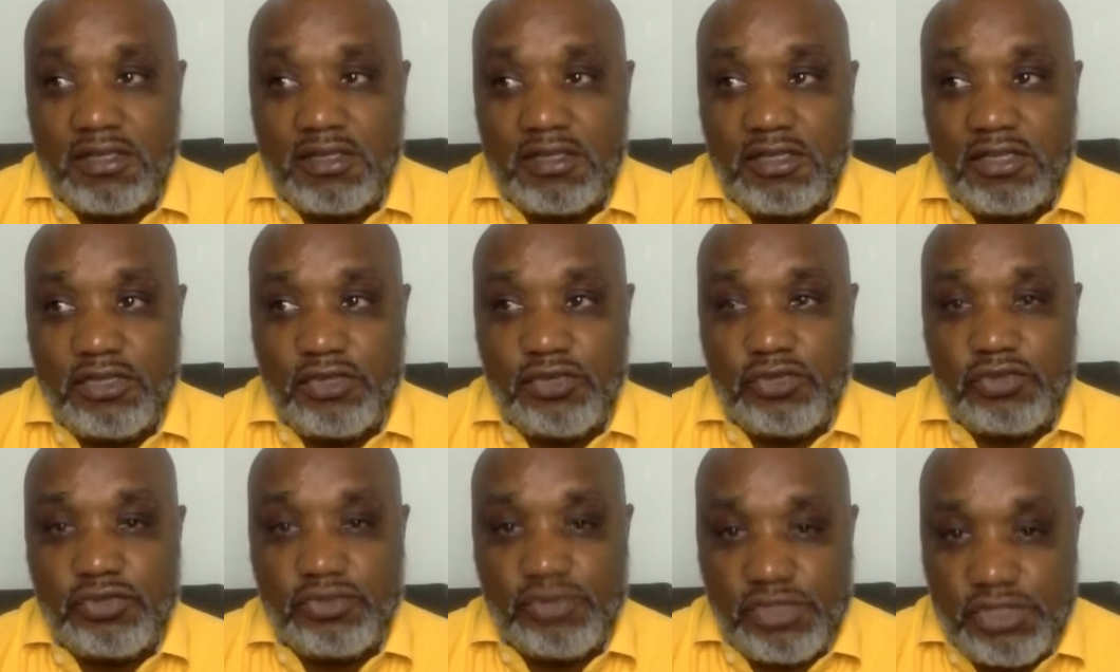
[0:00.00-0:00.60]
the
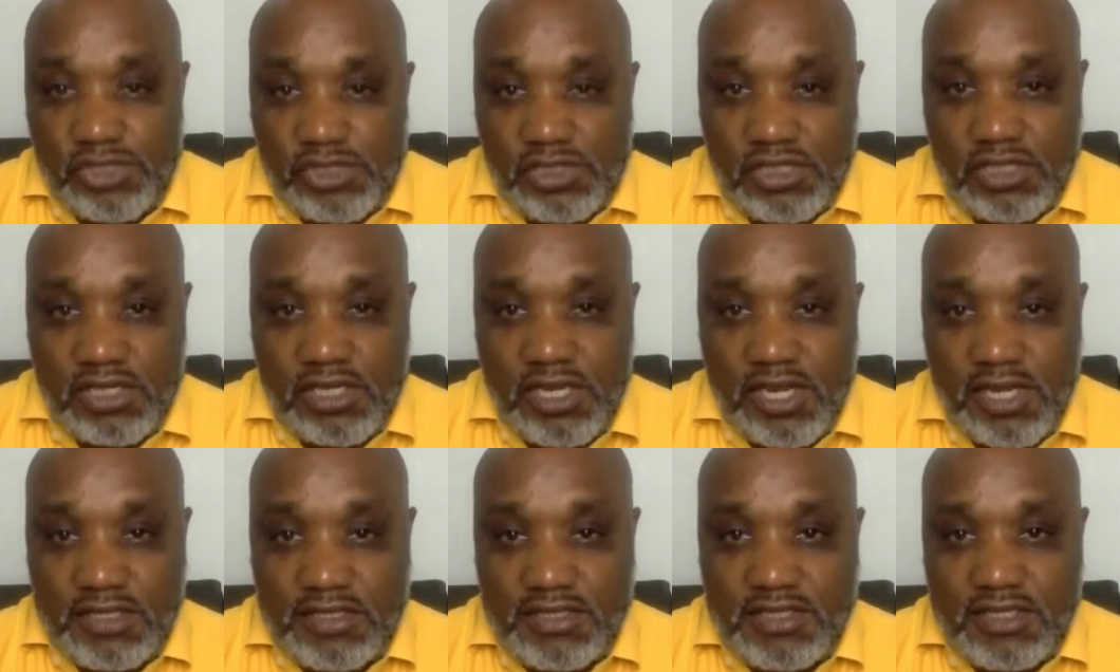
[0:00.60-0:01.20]

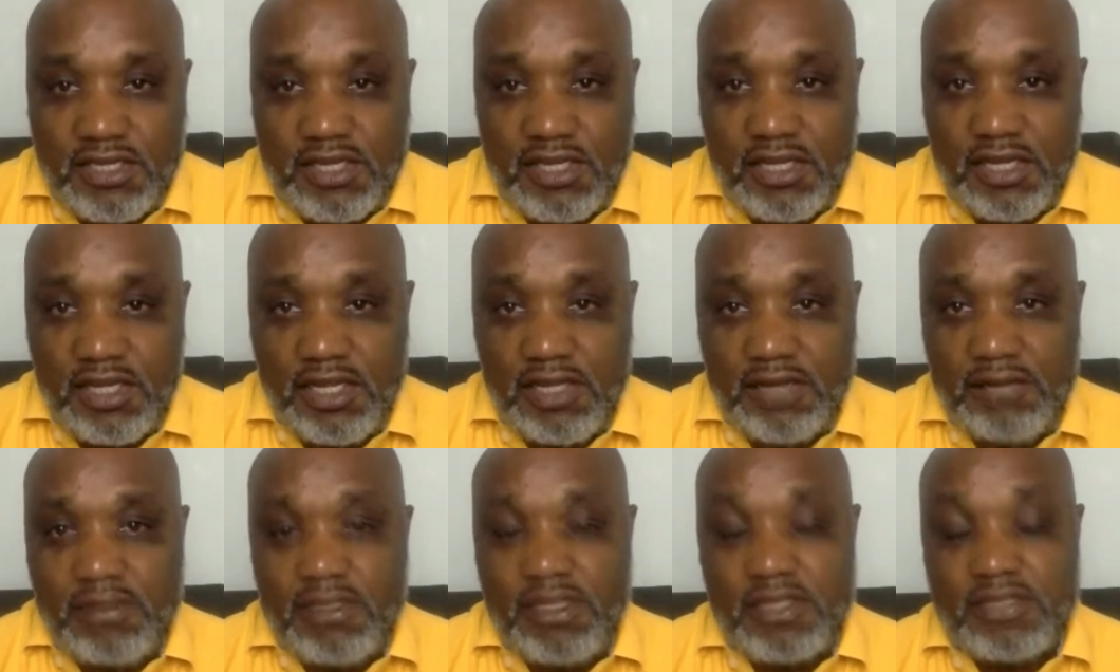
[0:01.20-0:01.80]
nutrition that's
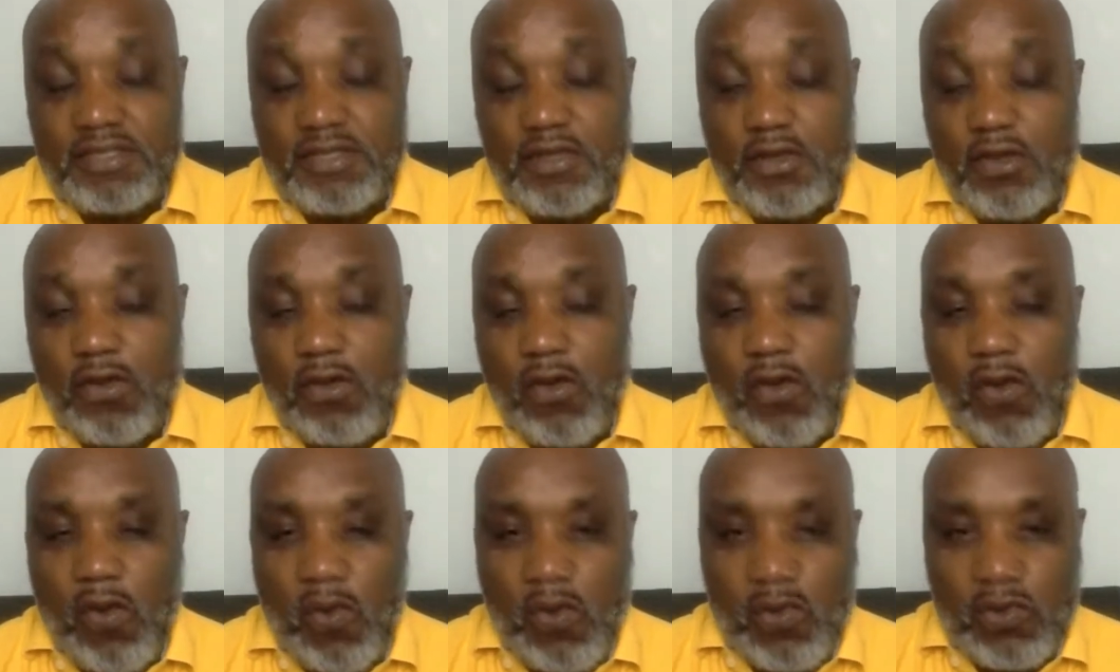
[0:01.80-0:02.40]
needed, because a
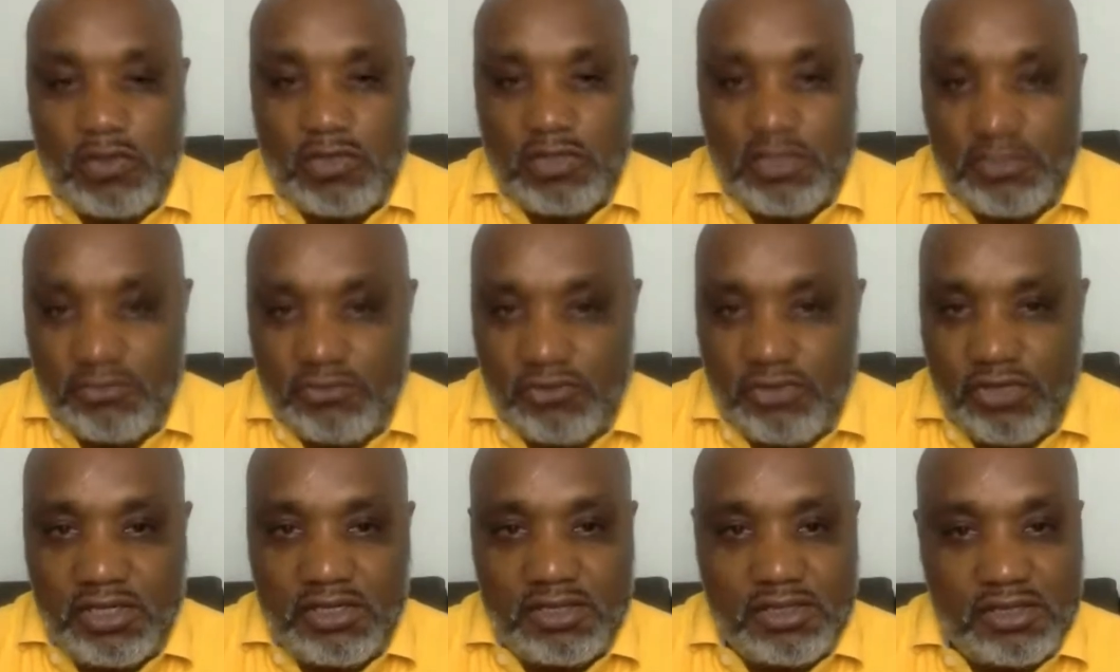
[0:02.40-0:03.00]
whole
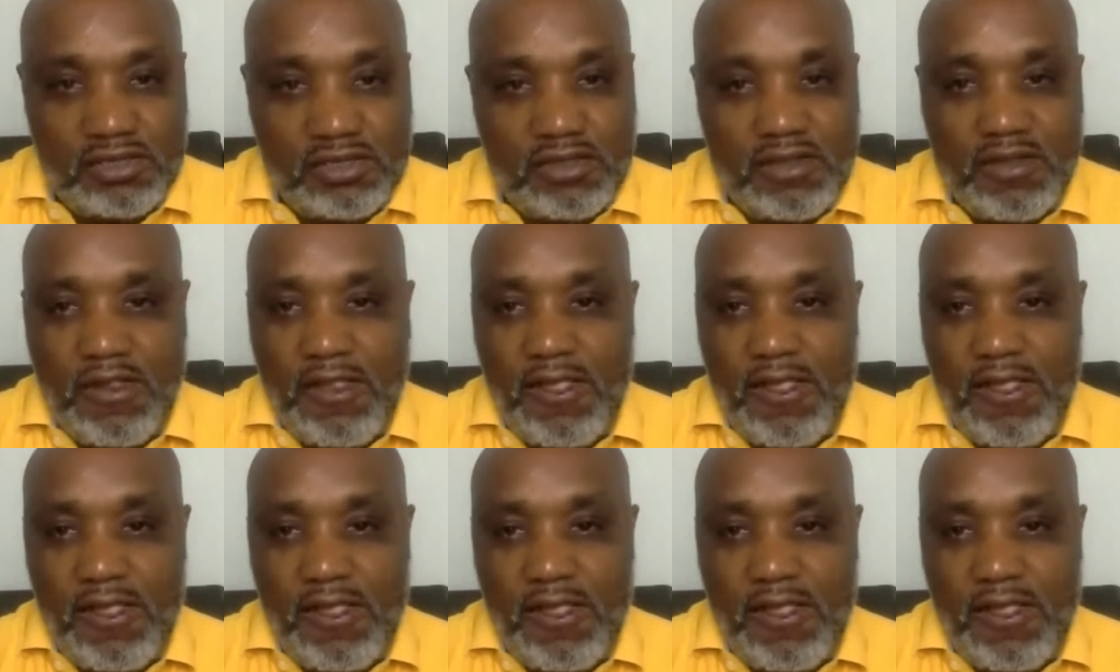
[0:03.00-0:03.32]
different